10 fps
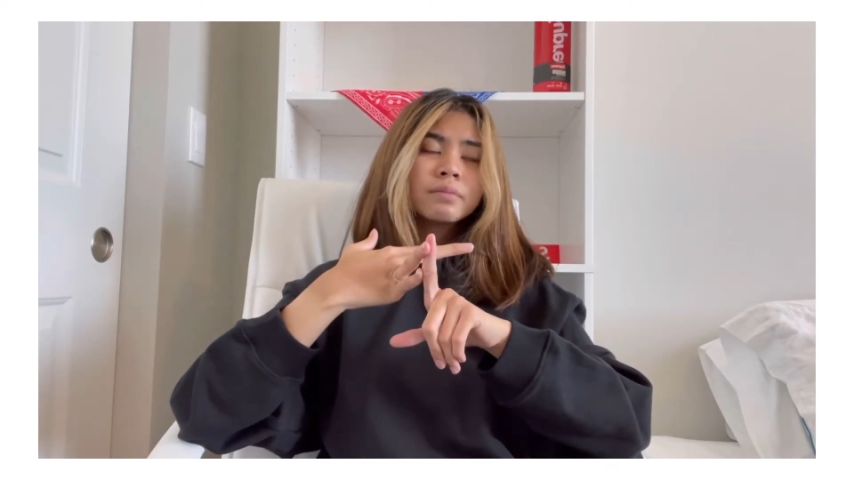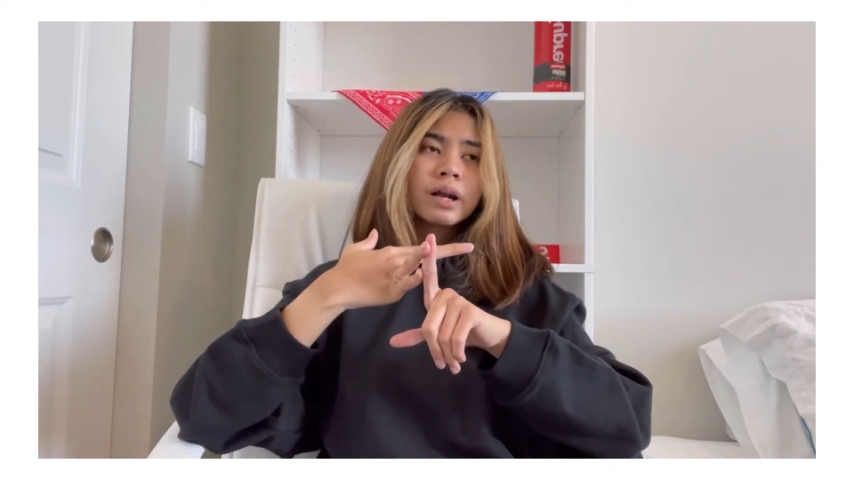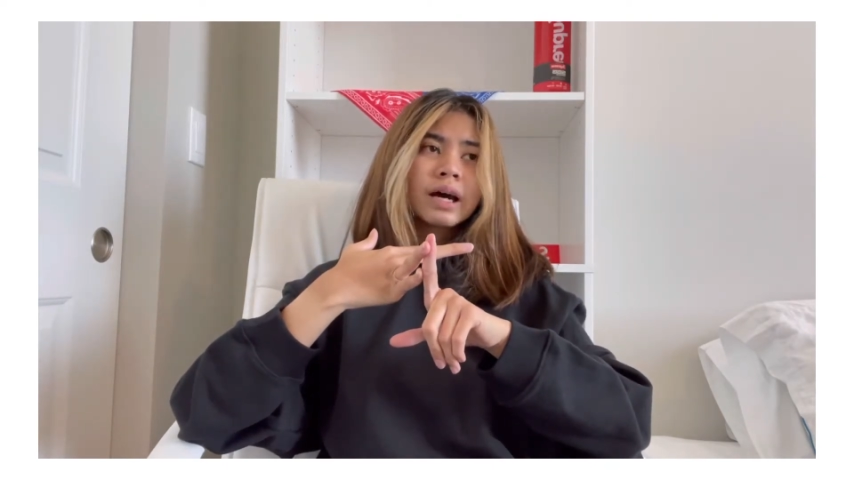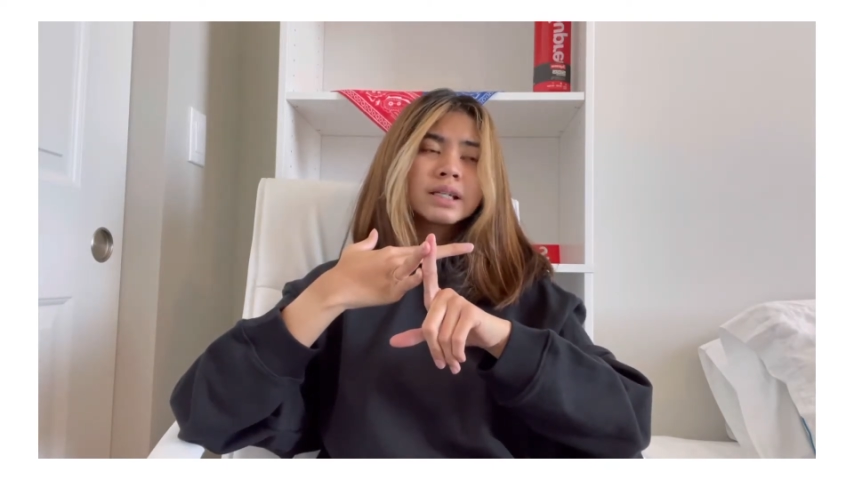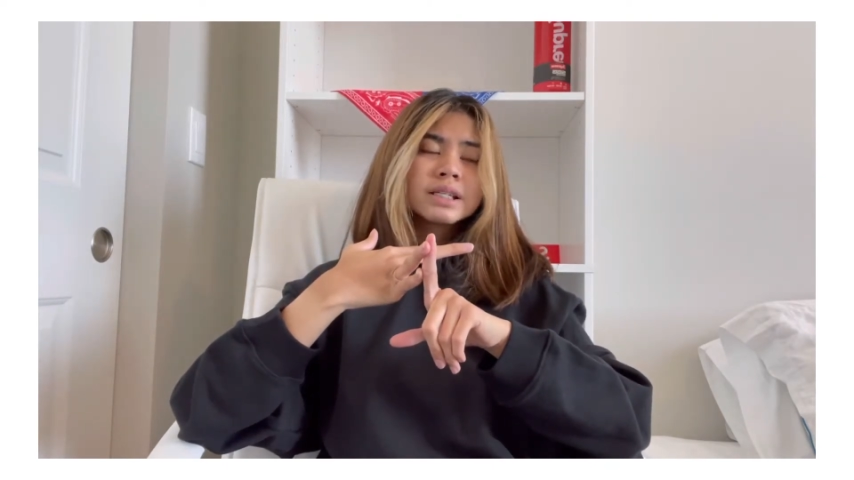but
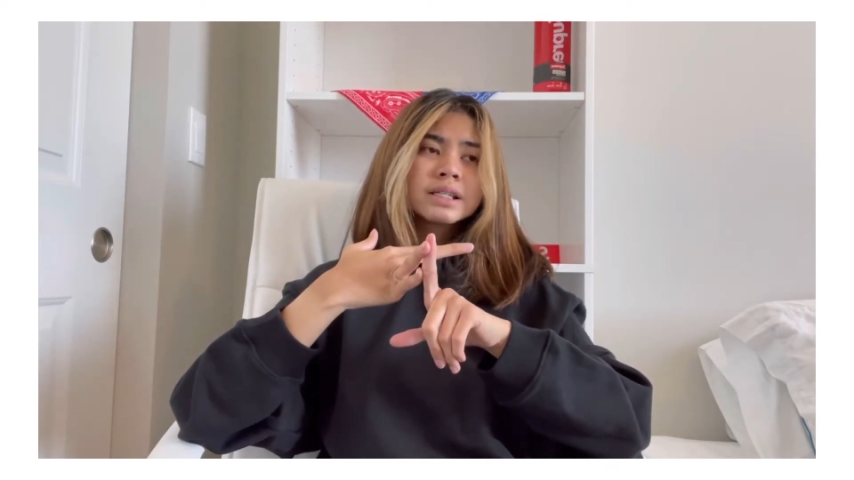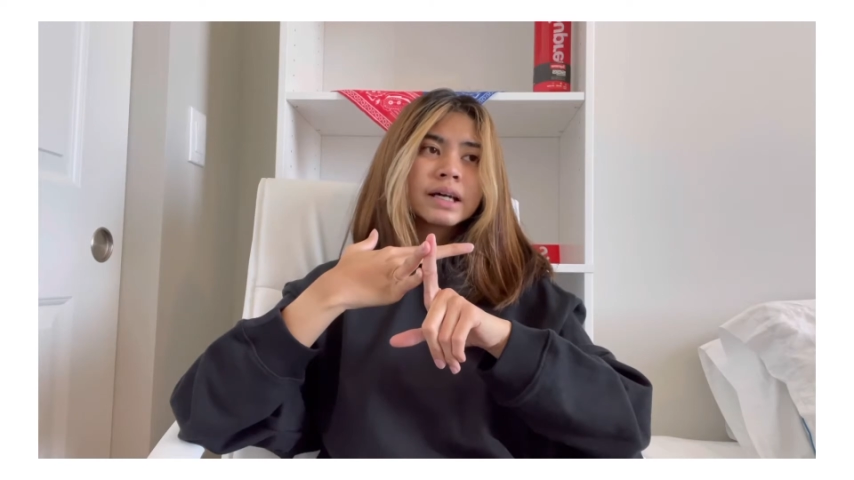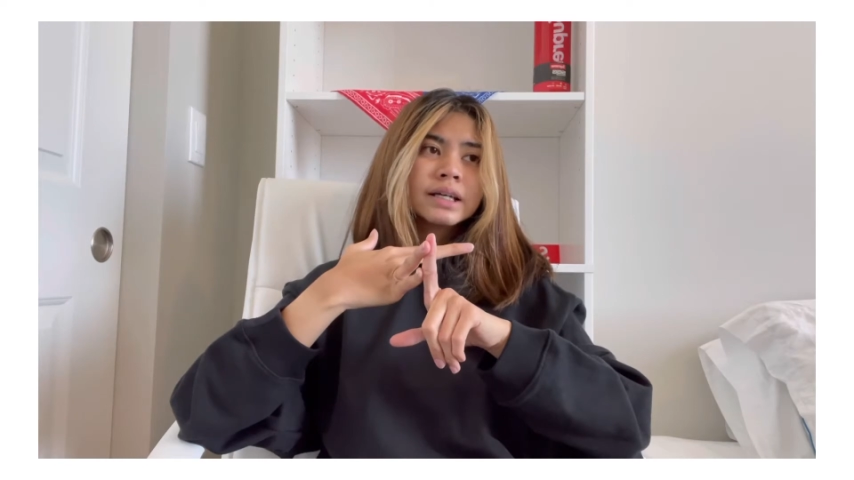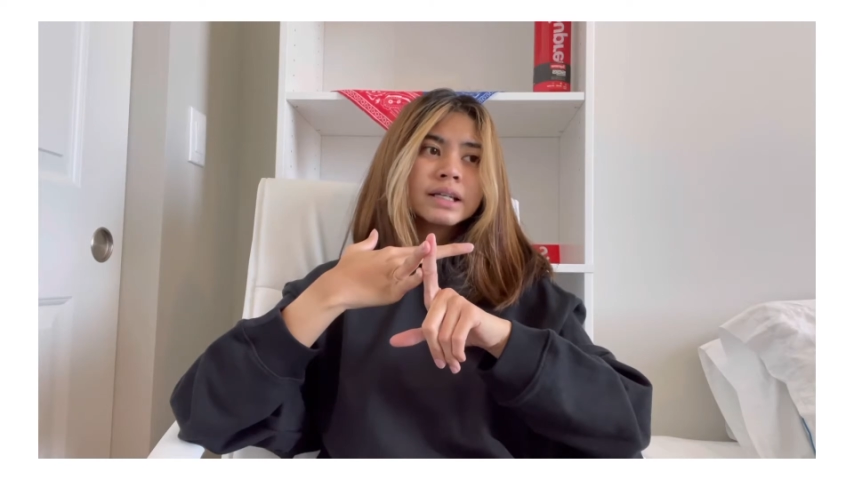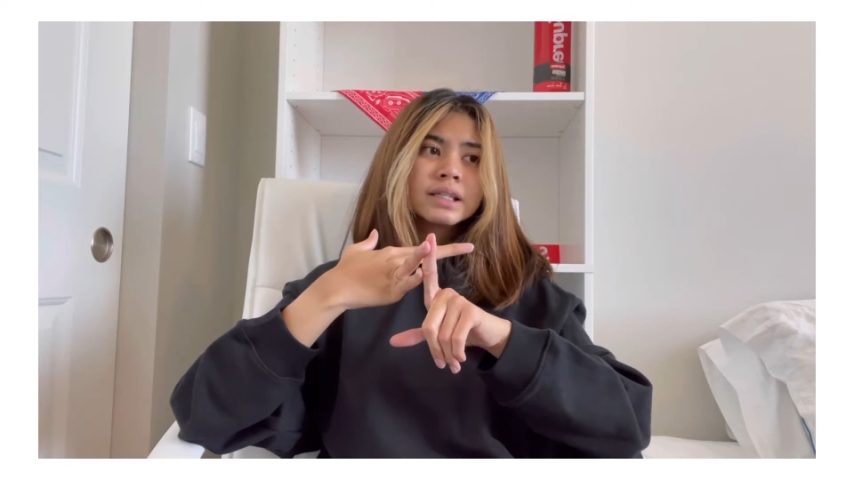I
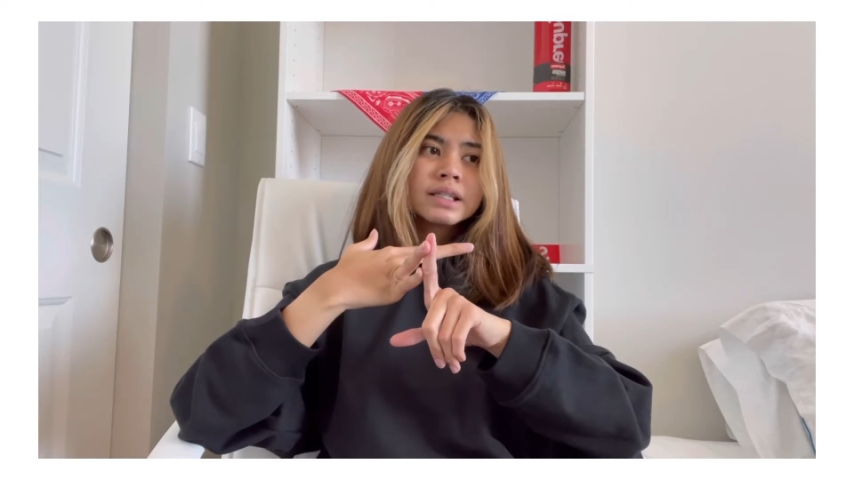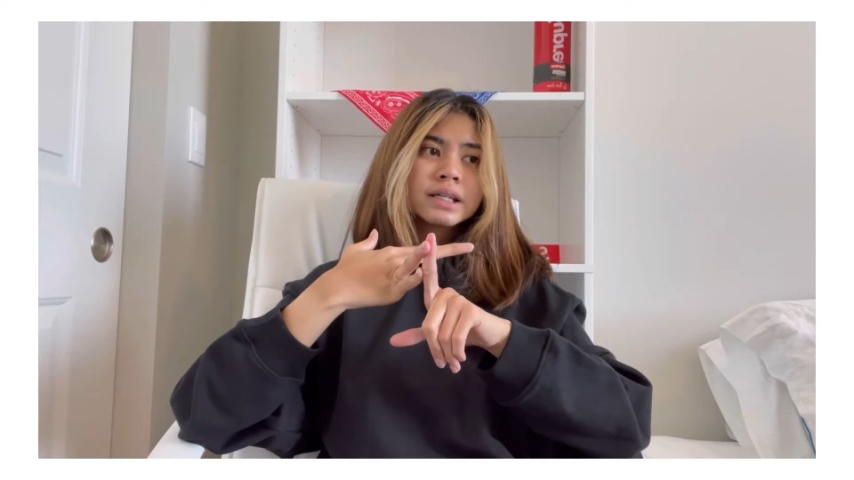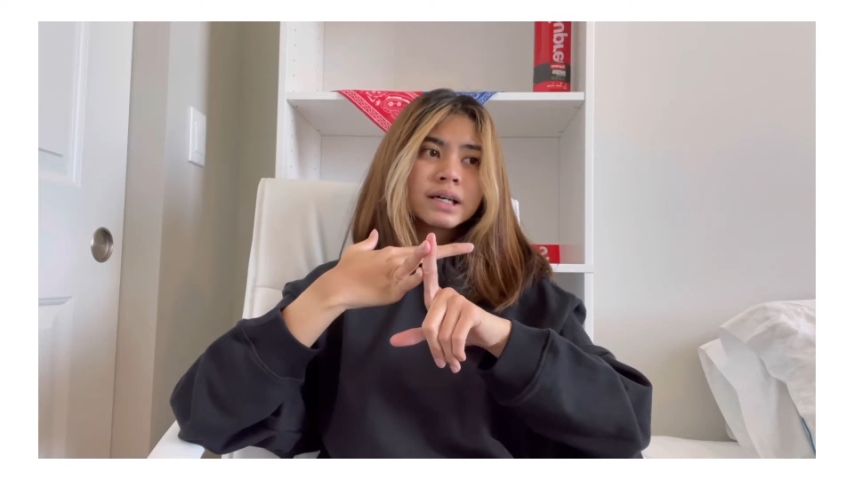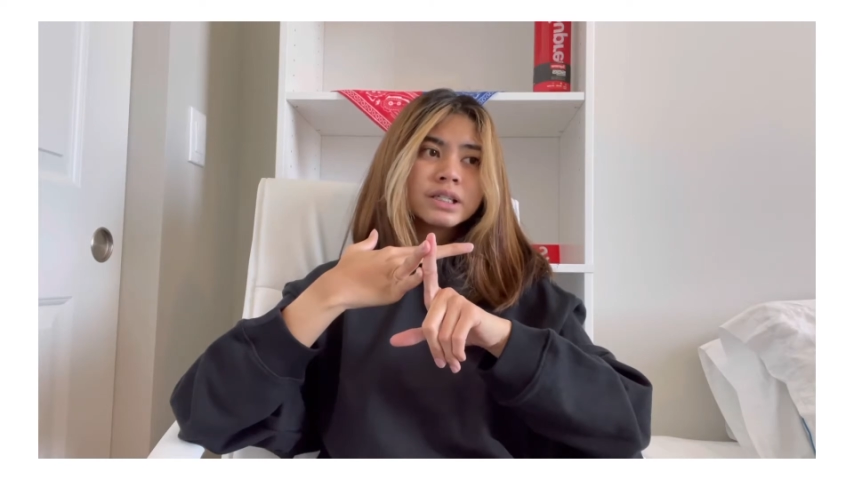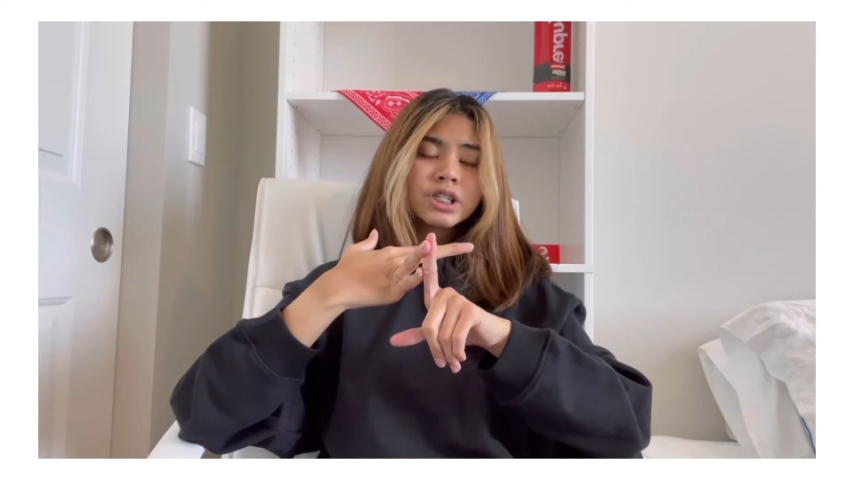decided
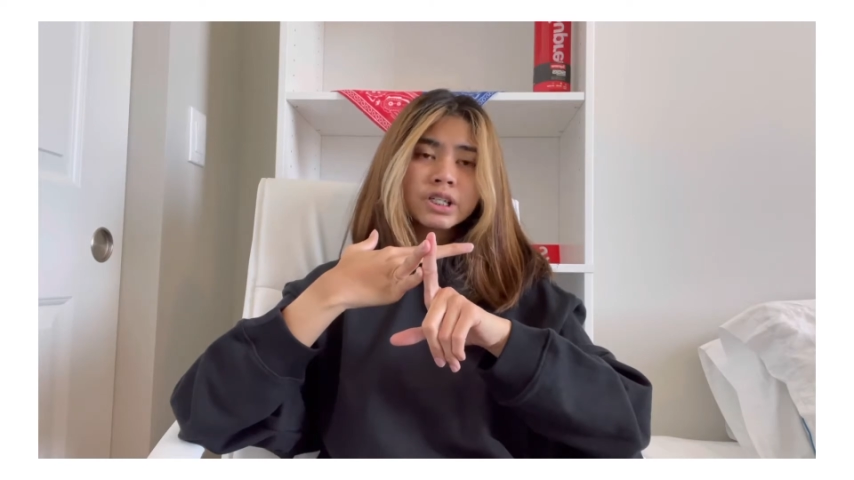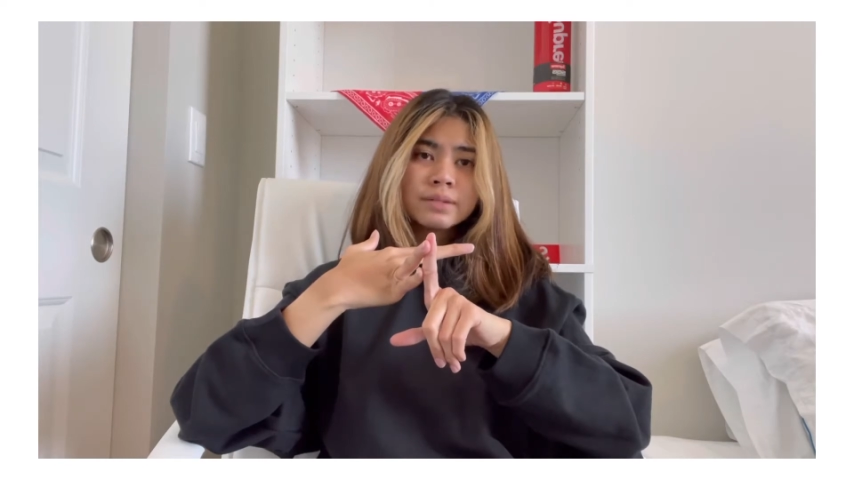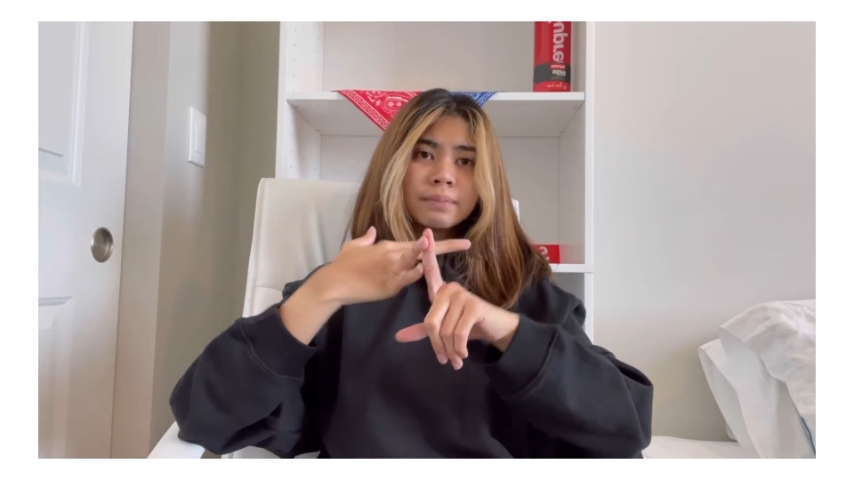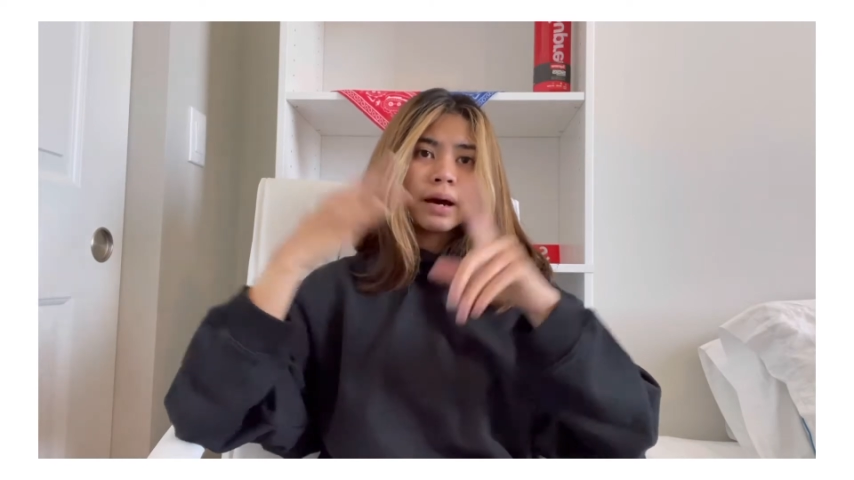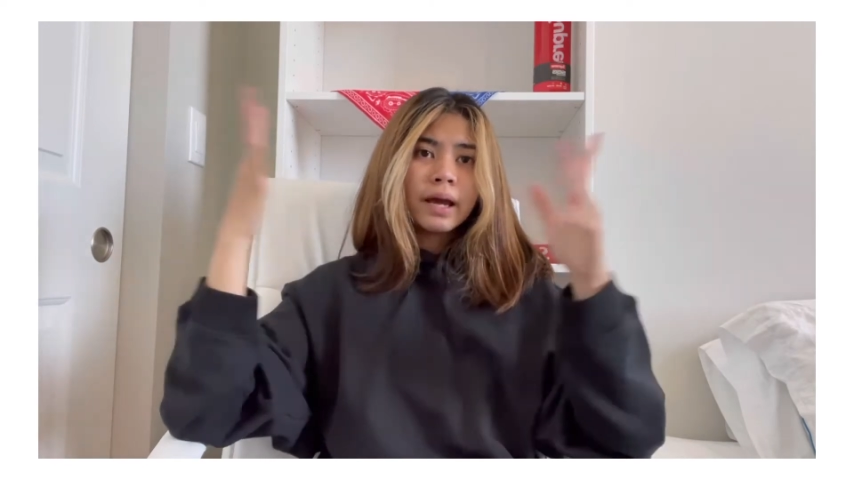to
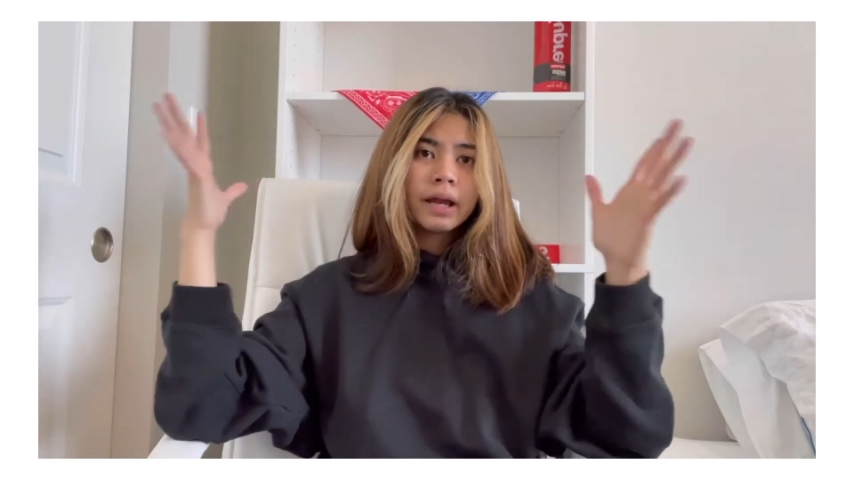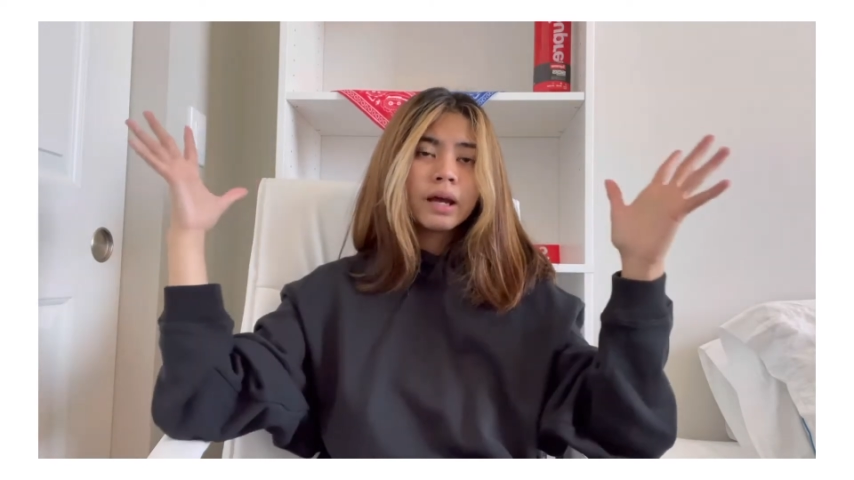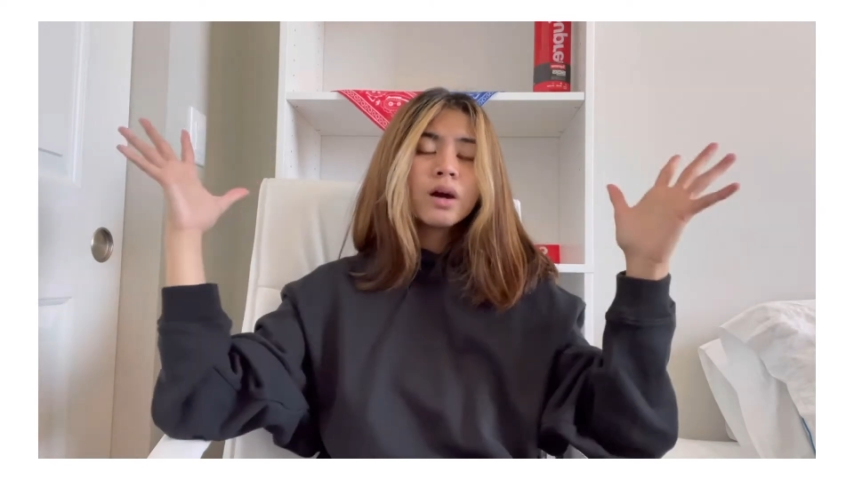just buy it